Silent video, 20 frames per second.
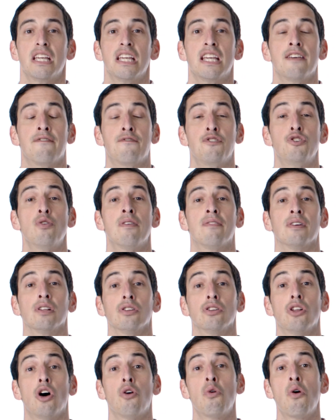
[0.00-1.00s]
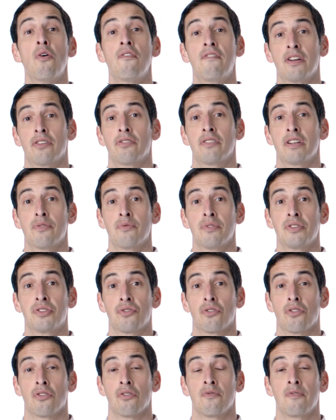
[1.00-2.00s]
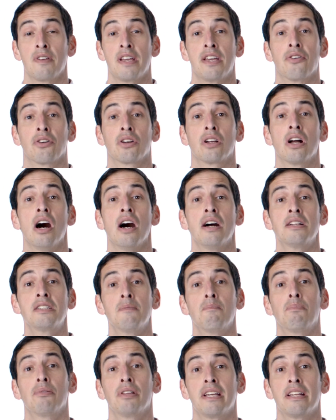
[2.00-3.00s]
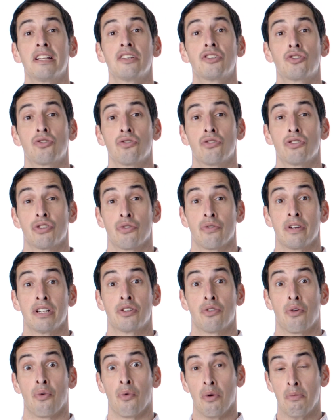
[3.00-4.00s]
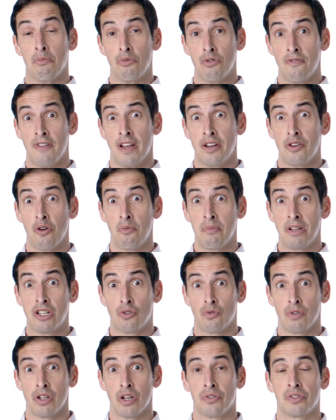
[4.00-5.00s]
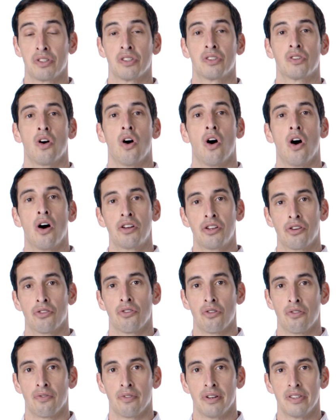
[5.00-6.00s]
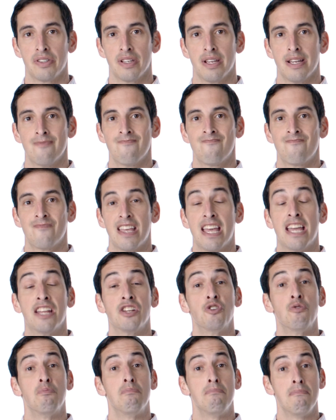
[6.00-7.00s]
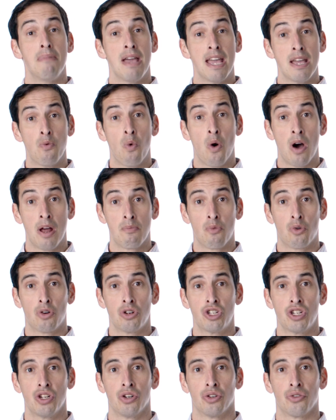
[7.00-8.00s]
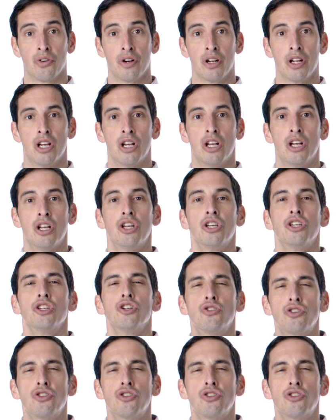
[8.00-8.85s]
If you have a low ovarian reserve and are contemplating surgery to remove endometriosis on your ovaries, and you may want more children, you